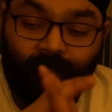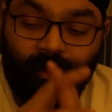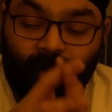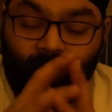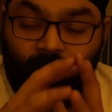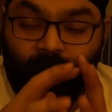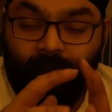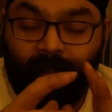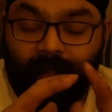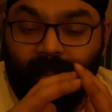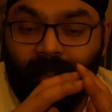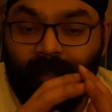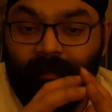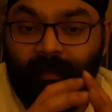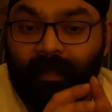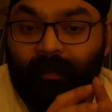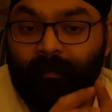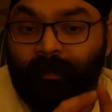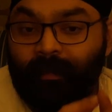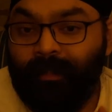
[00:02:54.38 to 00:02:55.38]
Junior
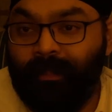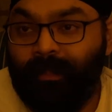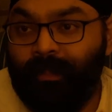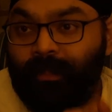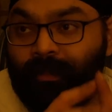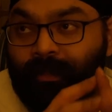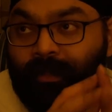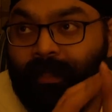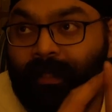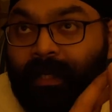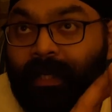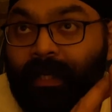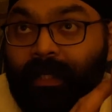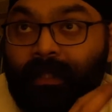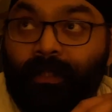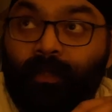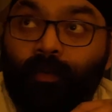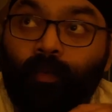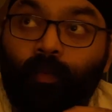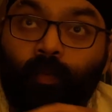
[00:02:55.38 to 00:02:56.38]
developers usually
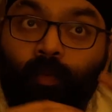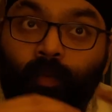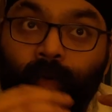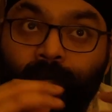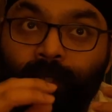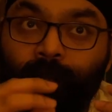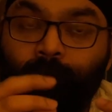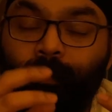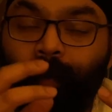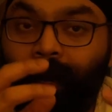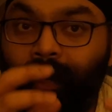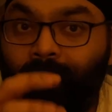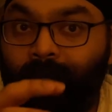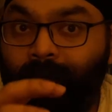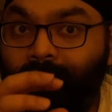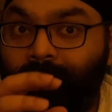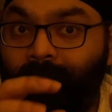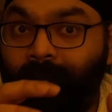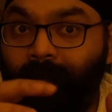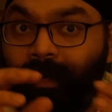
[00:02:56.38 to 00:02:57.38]
ask, which
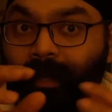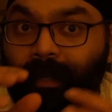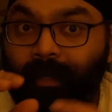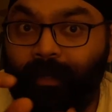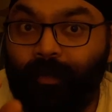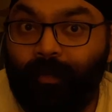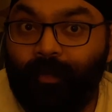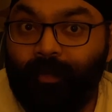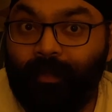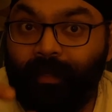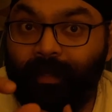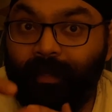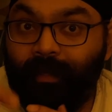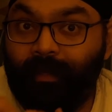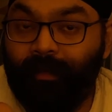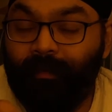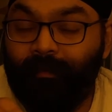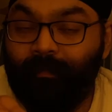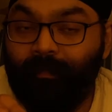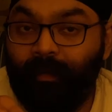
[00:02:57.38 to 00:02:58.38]
pattern can I use
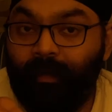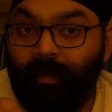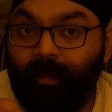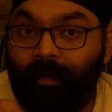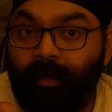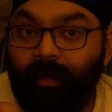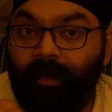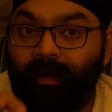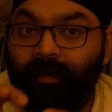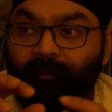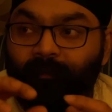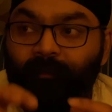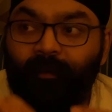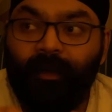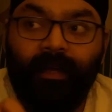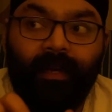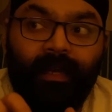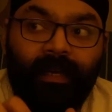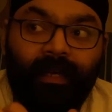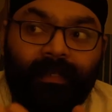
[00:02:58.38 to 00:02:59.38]
here?
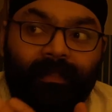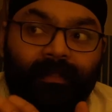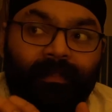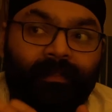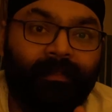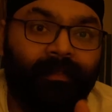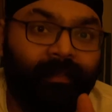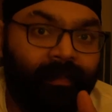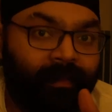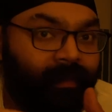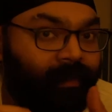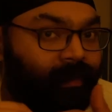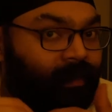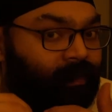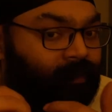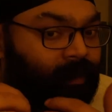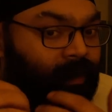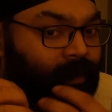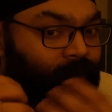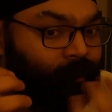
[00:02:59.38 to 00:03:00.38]
Whereas senior
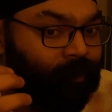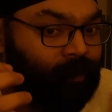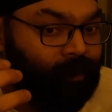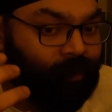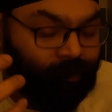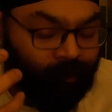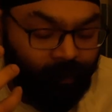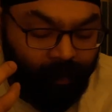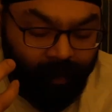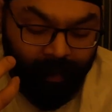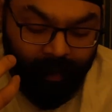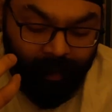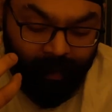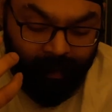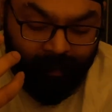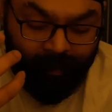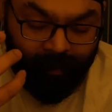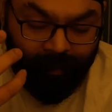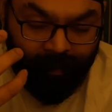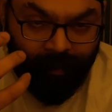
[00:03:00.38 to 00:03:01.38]
developers would
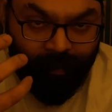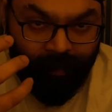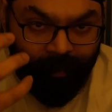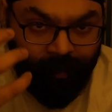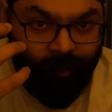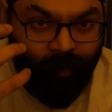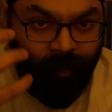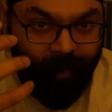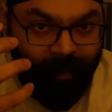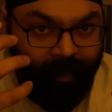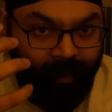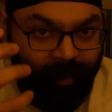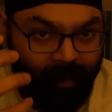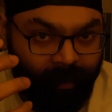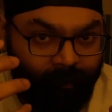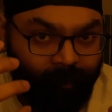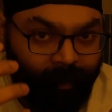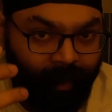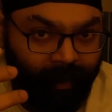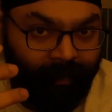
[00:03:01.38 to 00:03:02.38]
ask, do I need
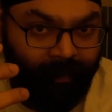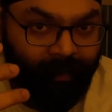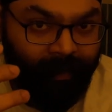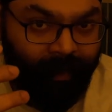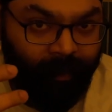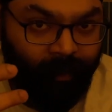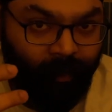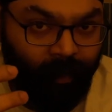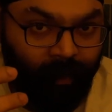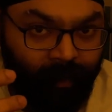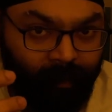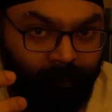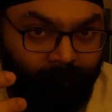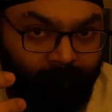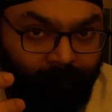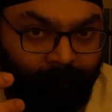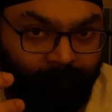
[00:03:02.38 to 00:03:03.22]
a pattern at all?